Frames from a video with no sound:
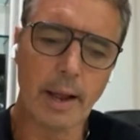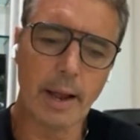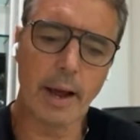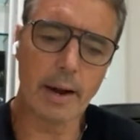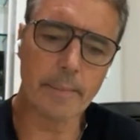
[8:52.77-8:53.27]

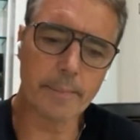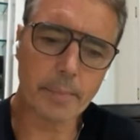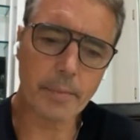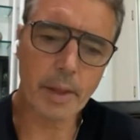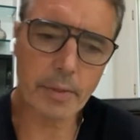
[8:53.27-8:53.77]
And
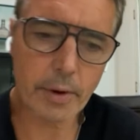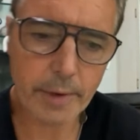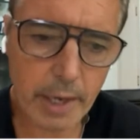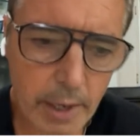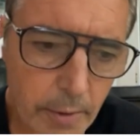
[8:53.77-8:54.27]
they're
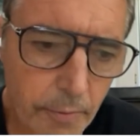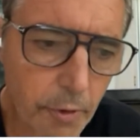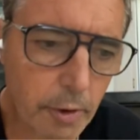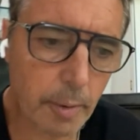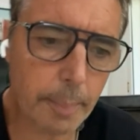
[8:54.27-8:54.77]

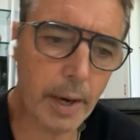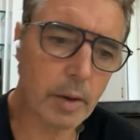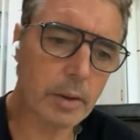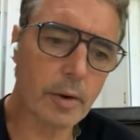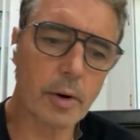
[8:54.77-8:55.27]
careful
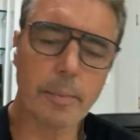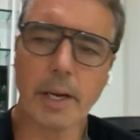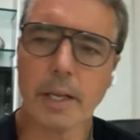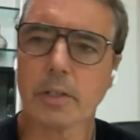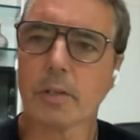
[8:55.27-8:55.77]
about their
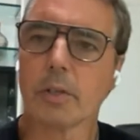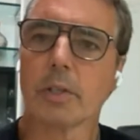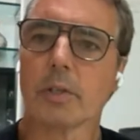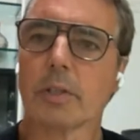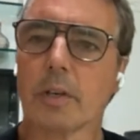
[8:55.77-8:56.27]
immediate
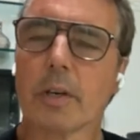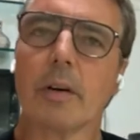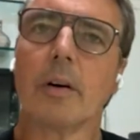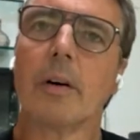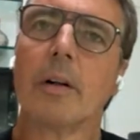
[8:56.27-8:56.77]
social circle.